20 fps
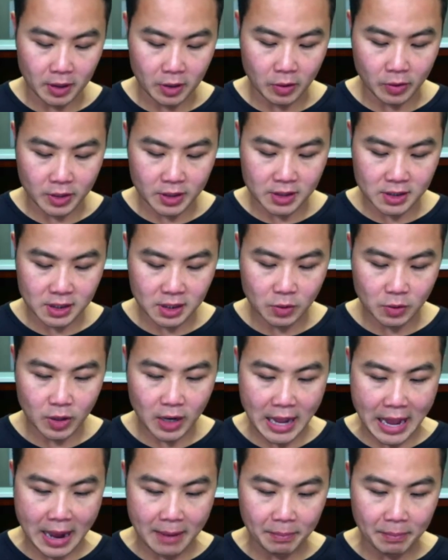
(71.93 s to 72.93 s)
I want to see
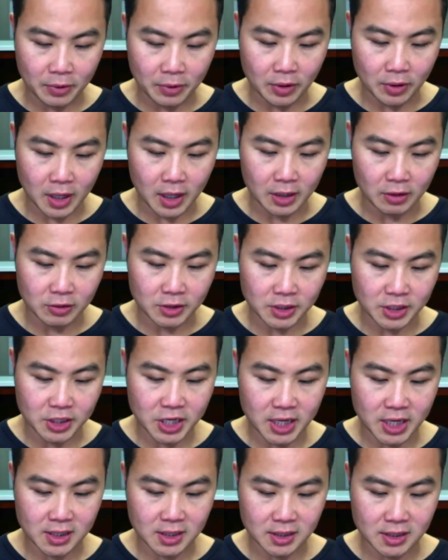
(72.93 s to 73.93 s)
what Apple
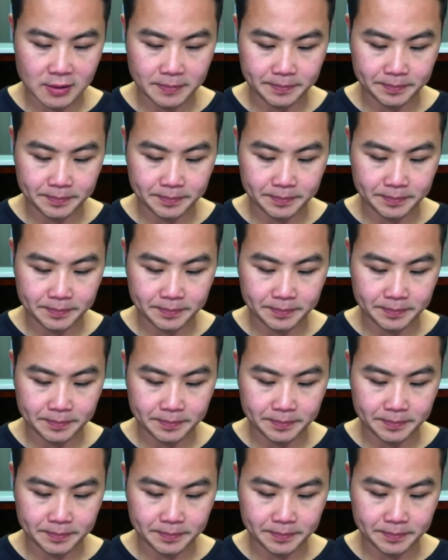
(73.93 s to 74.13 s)
auto-suggests.